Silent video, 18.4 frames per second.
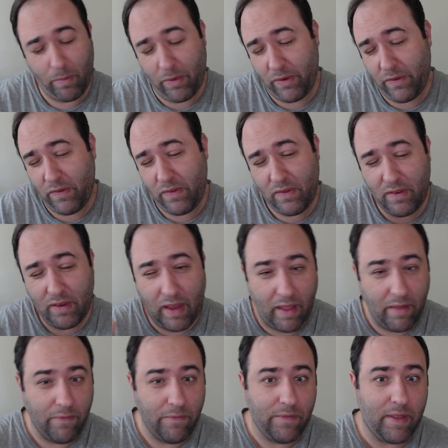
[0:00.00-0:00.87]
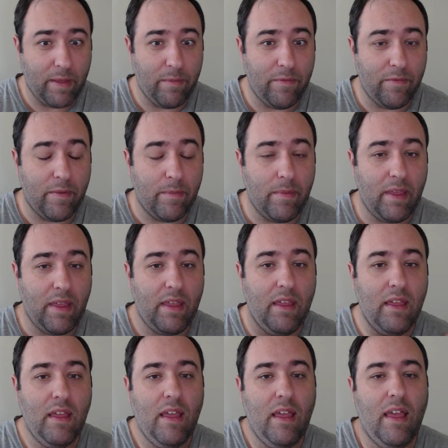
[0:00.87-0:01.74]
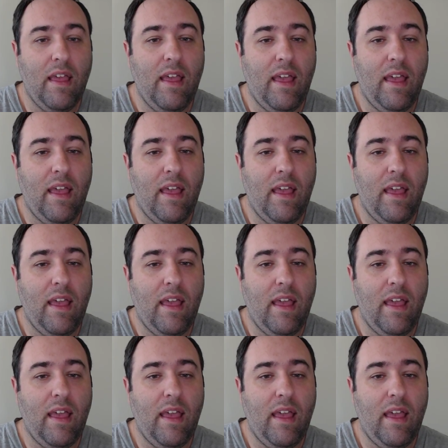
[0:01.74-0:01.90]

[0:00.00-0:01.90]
for more stuff coming from me.